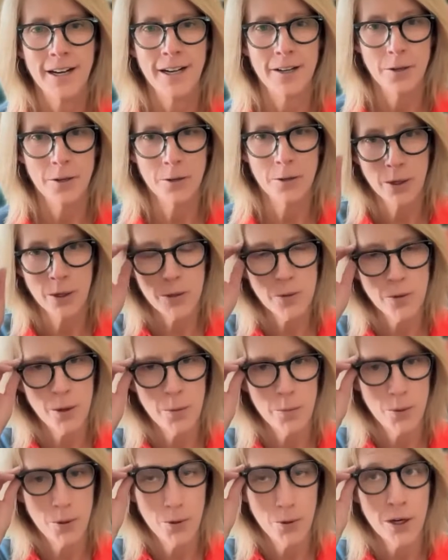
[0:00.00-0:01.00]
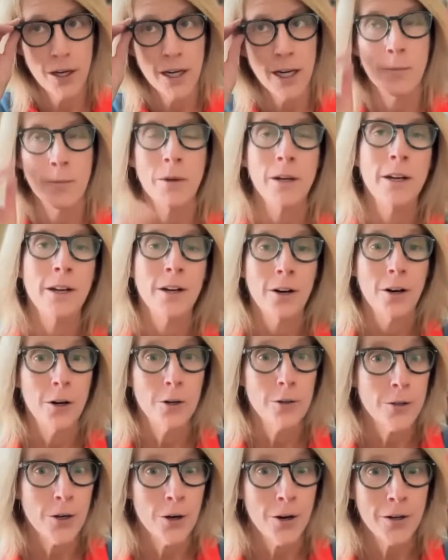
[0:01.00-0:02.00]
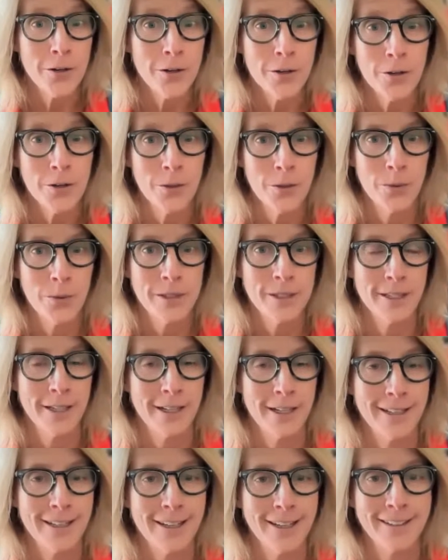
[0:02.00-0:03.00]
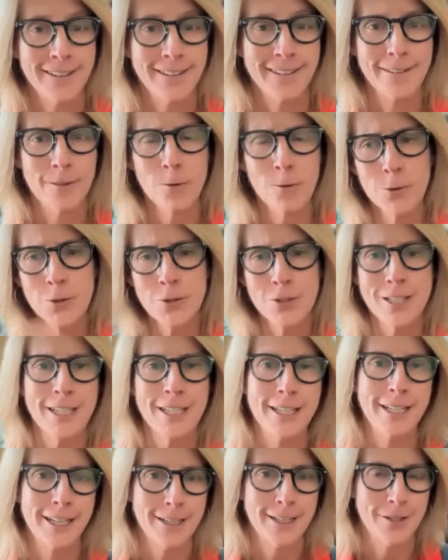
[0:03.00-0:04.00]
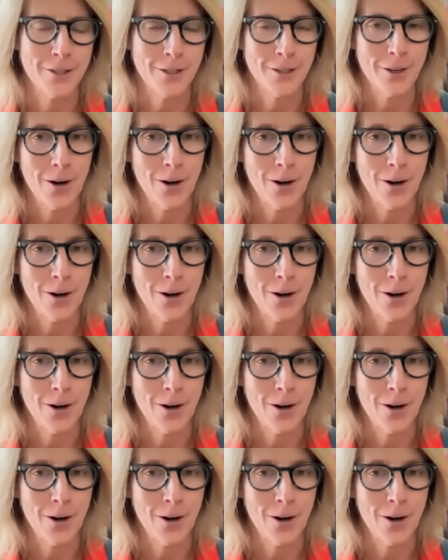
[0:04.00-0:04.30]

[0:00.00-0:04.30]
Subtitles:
who went through a program, her daughter, who was an older teenager,